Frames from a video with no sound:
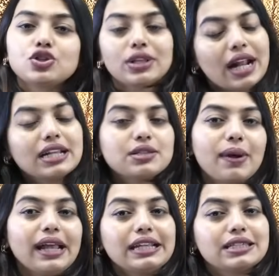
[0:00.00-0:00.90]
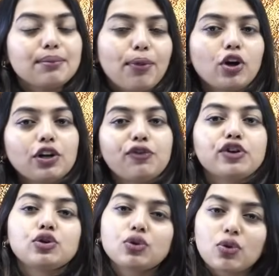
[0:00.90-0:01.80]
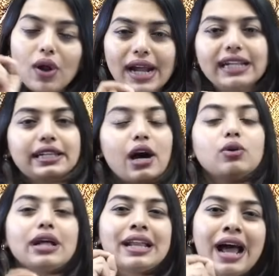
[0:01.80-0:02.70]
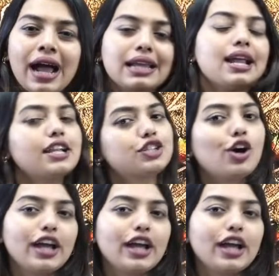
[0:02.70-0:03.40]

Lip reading: So that is why it's important for you to write down and highlight your